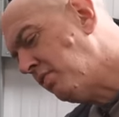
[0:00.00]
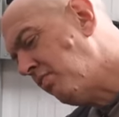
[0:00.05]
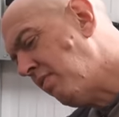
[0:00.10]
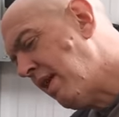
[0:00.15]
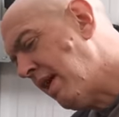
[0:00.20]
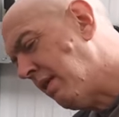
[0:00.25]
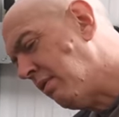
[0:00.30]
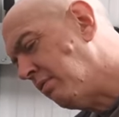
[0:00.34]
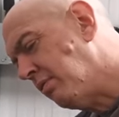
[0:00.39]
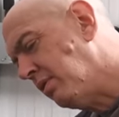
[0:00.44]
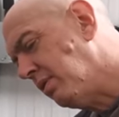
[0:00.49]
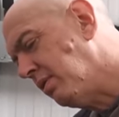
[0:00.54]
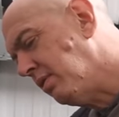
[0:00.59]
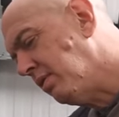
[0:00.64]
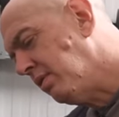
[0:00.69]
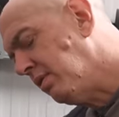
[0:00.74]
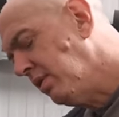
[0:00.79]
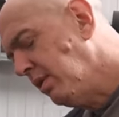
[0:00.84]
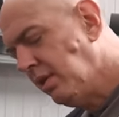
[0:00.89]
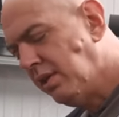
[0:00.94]
it's round,
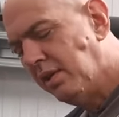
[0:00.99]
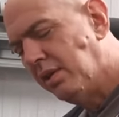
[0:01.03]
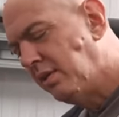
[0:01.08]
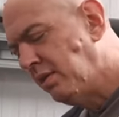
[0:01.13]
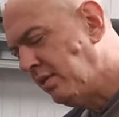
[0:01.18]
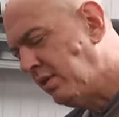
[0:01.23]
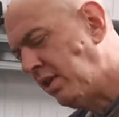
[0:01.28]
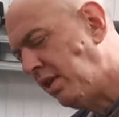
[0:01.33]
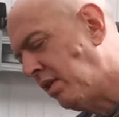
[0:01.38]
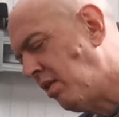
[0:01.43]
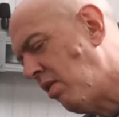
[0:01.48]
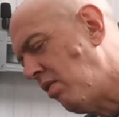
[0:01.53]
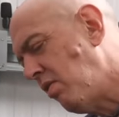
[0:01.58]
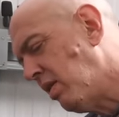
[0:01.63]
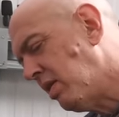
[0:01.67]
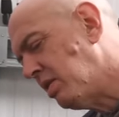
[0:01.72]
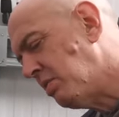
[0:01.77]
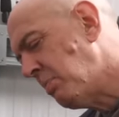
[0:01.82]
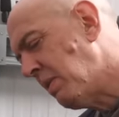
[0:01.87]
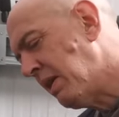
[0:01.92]
so you
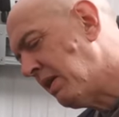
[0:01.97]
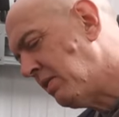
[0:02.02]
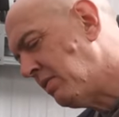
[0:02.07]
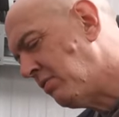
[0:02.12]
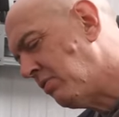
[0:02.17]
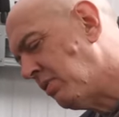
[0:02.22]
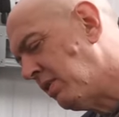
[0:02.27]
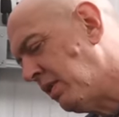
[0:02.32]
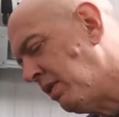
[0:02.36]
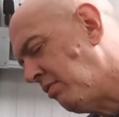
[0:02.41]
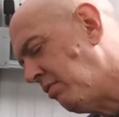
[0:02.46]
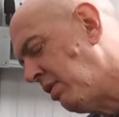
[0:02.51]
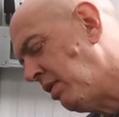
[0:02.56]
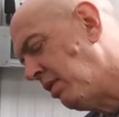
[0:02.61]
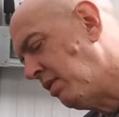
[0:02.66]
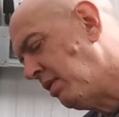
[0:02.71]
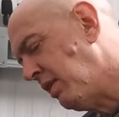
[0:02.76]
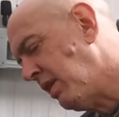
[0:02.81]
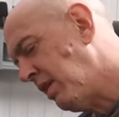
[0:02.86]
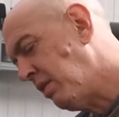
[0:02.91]
can't get spanners on it or
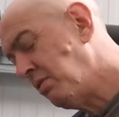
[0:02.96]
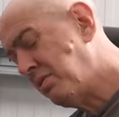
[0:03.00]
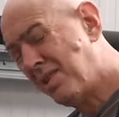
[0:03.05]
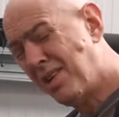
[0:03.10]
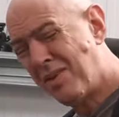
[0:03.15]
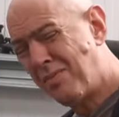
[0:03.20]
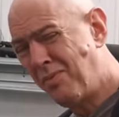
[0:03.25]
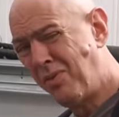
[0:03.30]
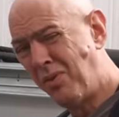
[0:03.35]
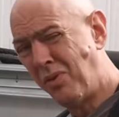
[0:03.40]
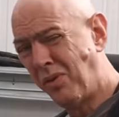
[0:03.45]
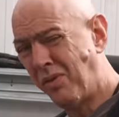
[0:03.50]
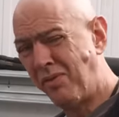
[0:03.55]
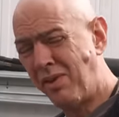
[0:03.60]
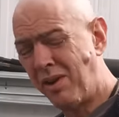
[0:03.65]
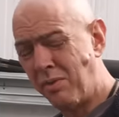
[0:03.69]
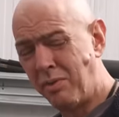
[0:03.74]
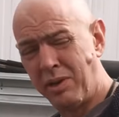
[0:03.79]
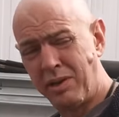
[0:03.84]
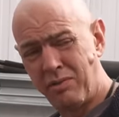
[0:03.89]
anything else. I'm not
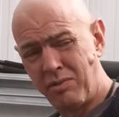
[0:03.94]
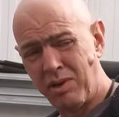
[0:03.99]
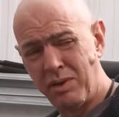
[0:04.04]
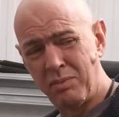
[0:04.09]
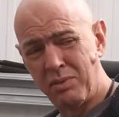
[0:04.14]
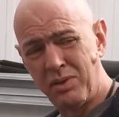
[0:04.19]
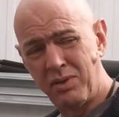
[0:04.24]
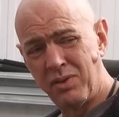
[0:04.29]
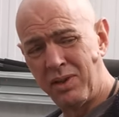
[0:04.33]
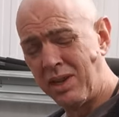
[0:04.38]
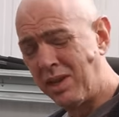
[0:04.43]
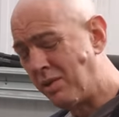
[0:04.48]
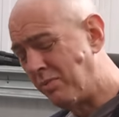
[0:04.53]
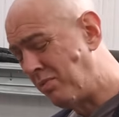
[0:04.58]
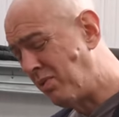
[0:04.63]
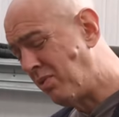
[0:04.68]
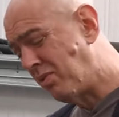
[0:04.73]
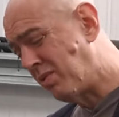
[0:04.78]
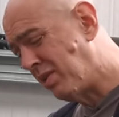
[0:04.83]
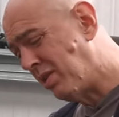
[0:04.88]
throwing grips on it.
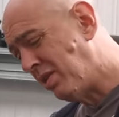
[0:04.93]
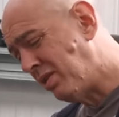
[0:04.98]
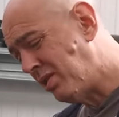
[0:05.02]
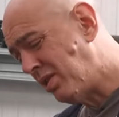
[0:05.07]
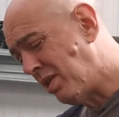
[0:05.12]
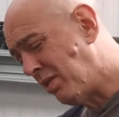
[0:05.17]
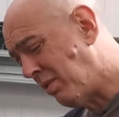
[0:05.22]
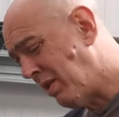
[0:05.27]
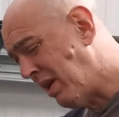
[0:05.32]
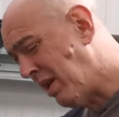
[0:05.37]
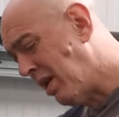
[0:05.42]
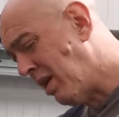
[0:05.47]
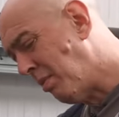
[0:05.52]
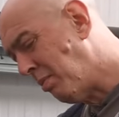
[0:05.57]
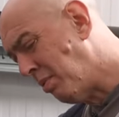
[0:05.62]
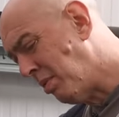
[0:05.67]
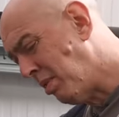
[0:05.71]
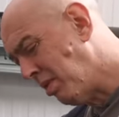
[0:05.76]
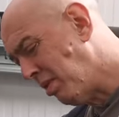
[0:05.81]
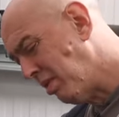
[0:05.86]
I'm not going to chew it
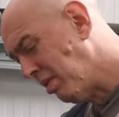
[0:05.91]
up.